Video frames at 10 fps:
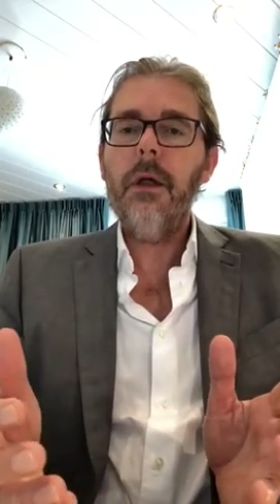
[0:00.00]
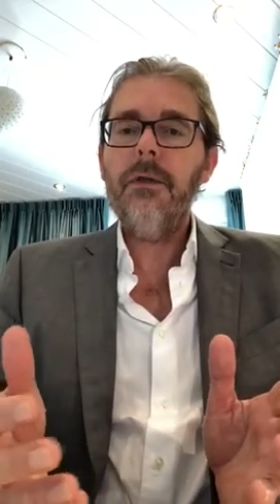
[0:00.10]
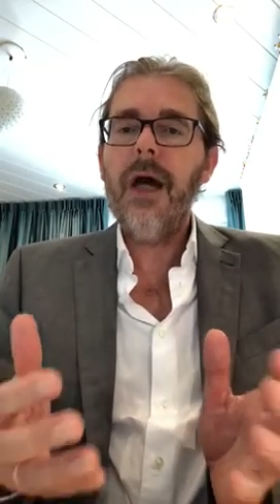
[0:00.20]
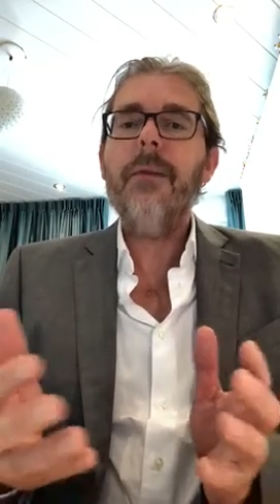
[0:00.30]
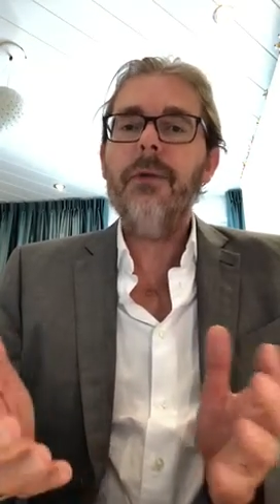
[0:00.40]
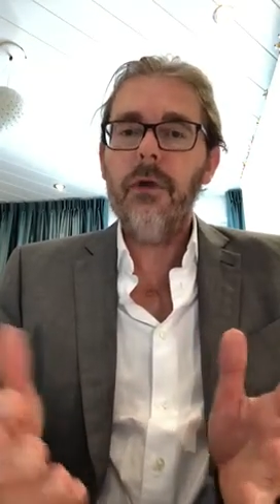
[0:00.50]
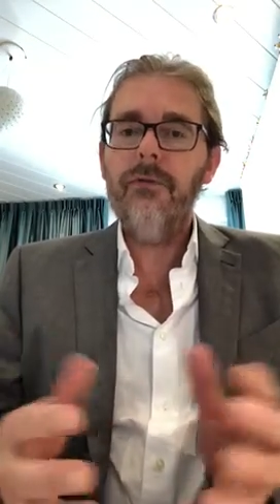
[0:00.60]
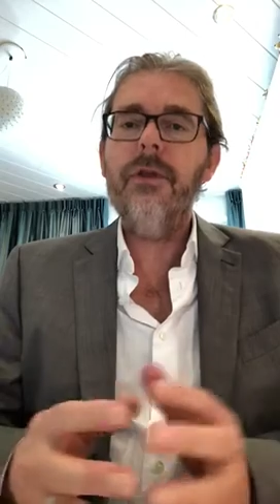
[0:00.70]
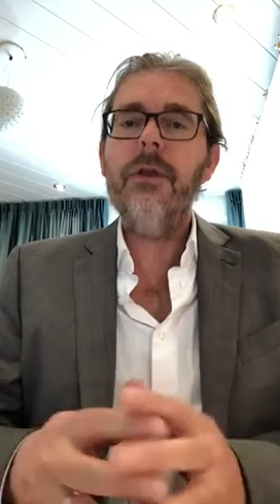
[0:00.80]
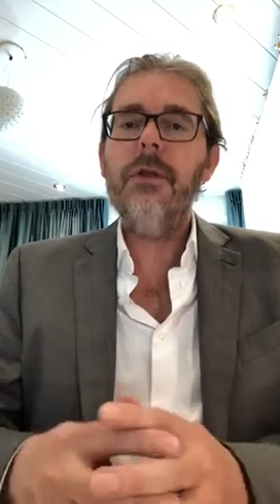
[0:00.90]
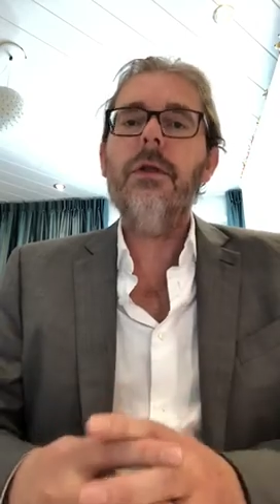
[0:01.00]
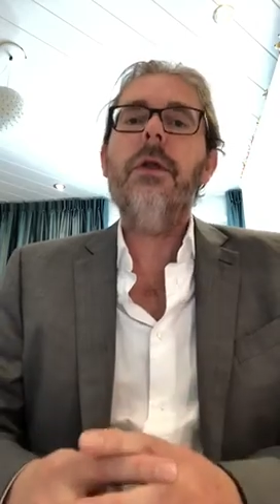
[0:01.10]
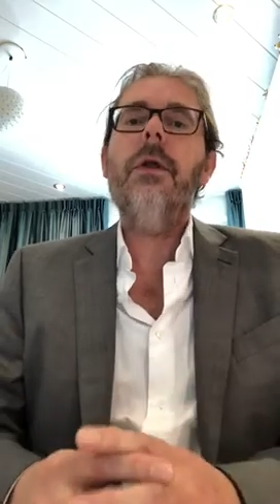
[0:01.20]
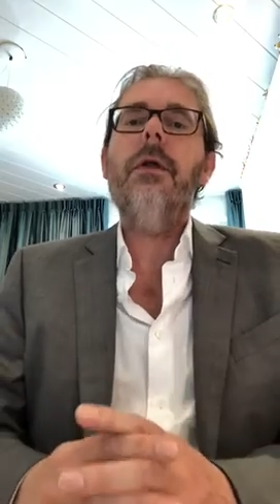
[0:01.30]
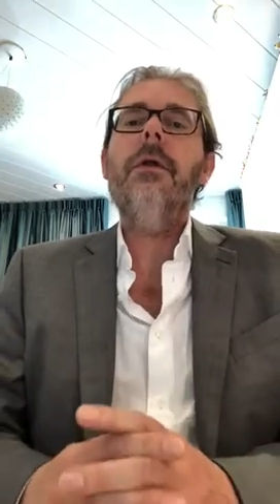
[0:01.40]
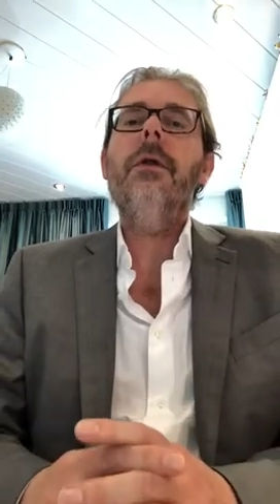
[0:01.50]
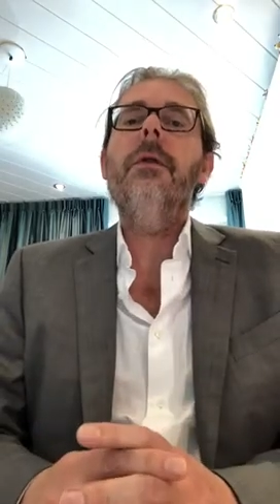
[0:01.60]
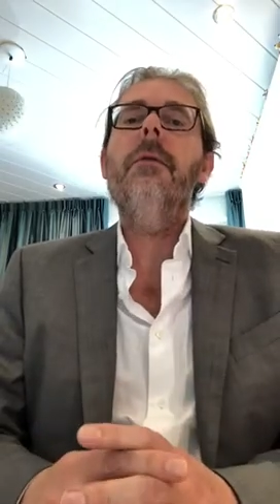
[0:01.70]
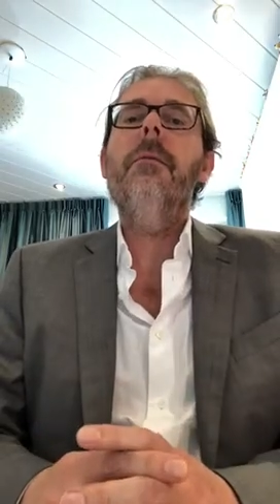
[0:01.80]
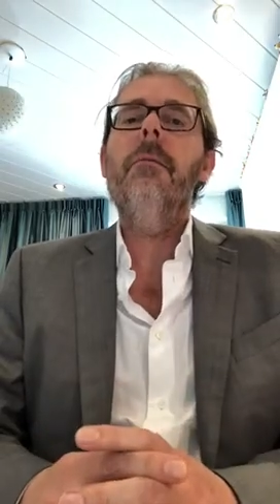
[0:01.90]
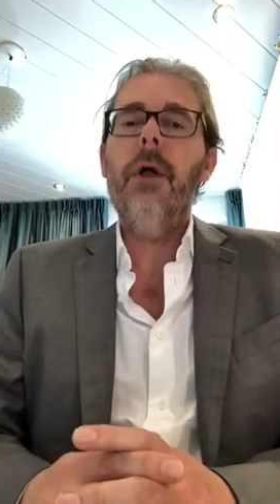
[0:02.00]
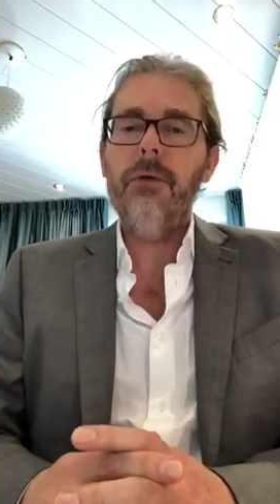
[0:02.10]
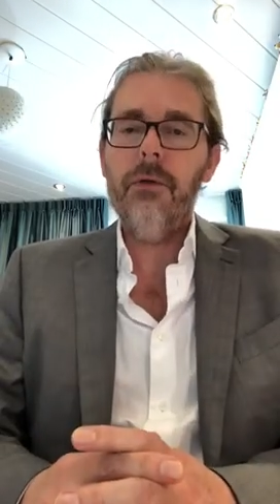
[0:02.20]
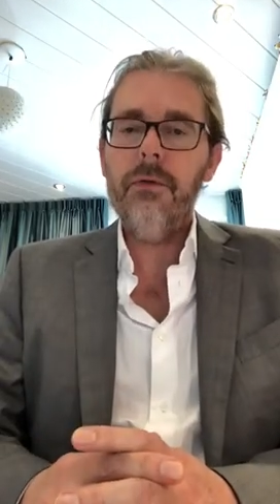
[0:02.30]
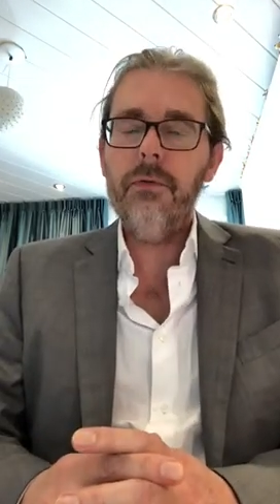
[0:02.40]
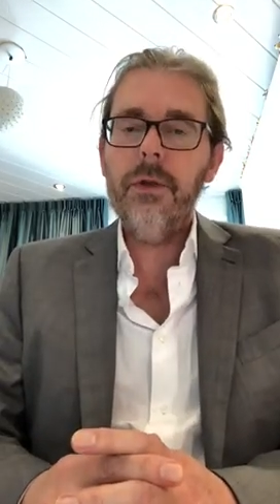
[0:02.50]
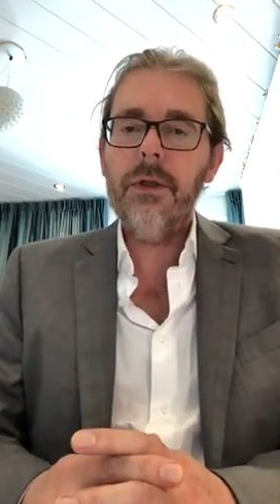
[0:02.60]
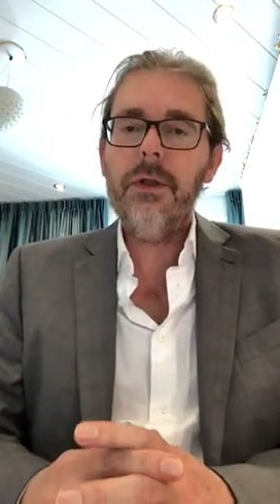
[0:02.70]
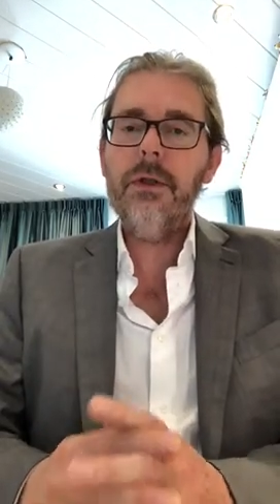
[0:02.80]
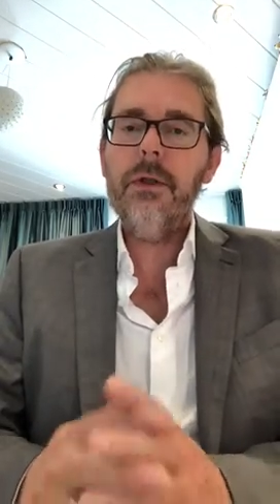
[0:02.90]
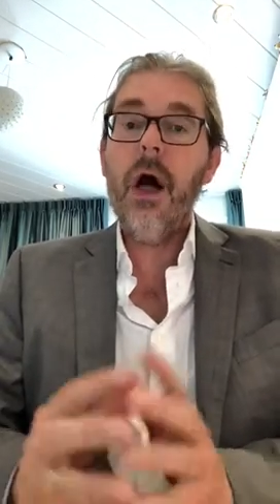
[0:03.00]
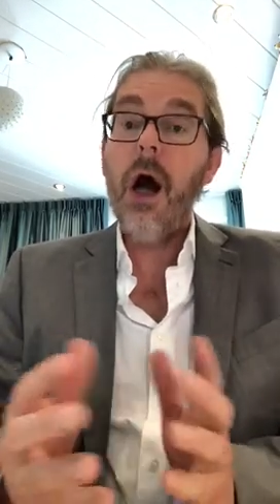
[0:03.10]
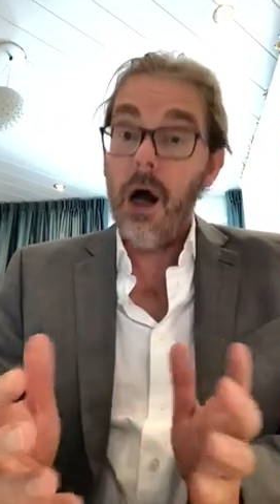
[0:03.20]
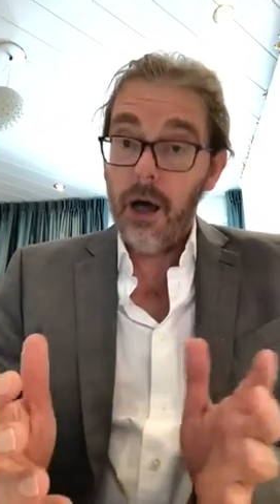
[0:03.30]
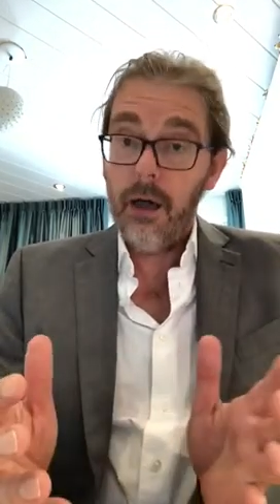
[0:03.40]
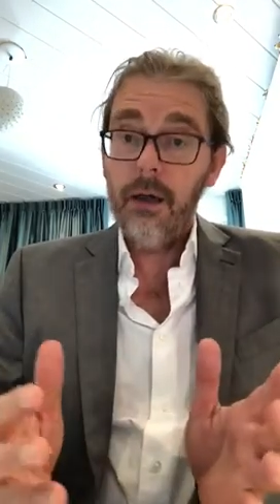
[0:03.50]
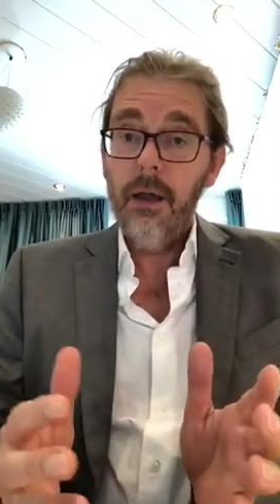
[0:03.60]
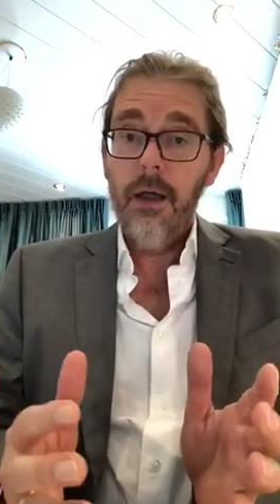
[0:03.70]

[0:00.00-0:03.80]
types of these models, which are